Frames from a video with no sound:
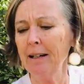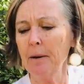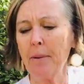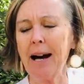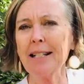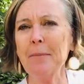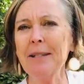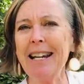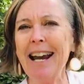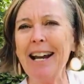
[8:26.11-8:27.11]
Possum's
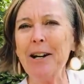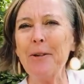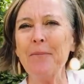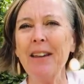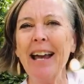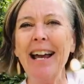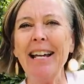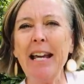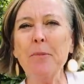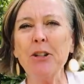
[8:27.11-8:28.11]
tail. And
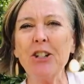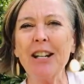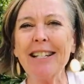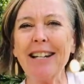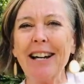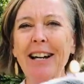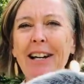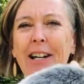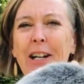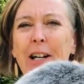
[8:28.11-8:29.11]
he was just
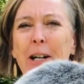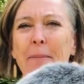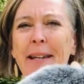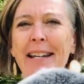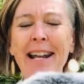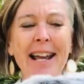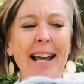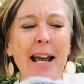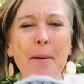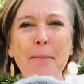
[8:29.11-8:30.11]
humming,
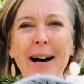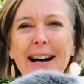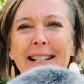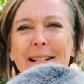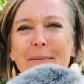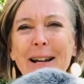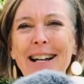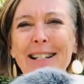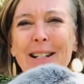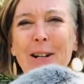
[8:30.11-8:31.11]
and Possum
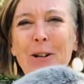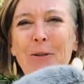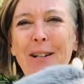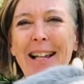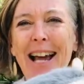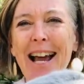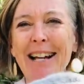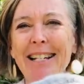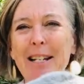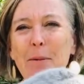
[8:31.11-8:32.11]
got so
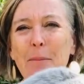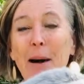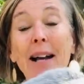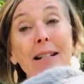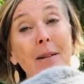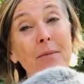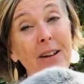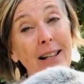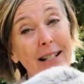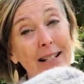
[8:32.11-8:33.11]
relaxed, Possum
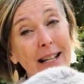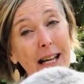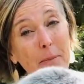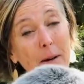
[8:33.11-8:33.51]
fell asleep.